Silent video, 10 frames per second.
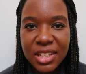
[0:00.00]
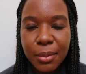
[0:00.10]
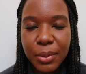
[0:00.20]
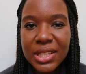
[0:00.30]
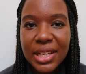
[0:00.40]
that
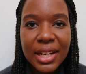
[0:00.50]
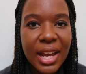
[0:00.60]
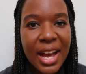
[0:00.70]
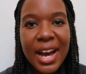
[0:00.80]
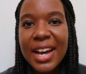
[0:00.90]
I put in,
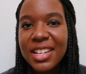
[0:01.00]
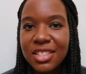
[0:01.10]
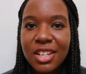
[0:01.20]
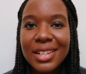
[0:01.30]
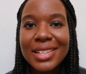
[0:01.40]
I
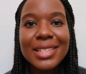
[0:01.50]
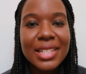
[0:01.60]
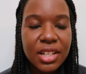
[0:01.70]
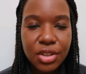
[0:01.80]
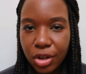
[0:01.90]
certainly
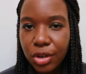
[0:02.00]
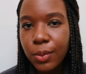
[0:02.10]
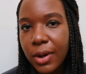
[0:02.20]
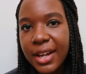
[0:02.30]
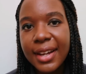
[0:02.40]
did not
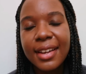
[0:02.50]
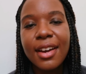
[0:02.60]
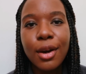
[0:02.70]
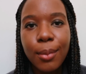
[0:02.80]
work